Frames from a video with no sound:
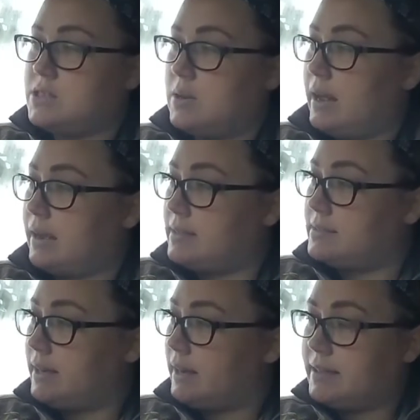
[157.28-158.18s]
So like I
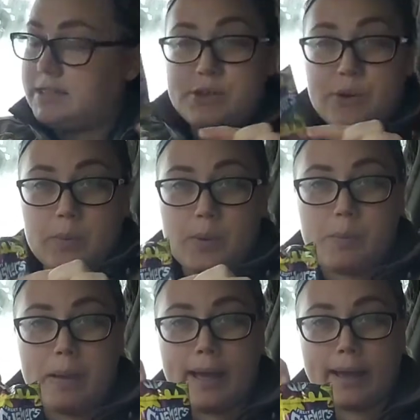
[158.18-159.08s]
said, it's a normal
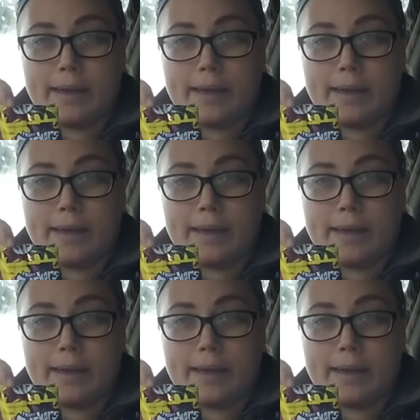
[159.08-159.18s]
pack.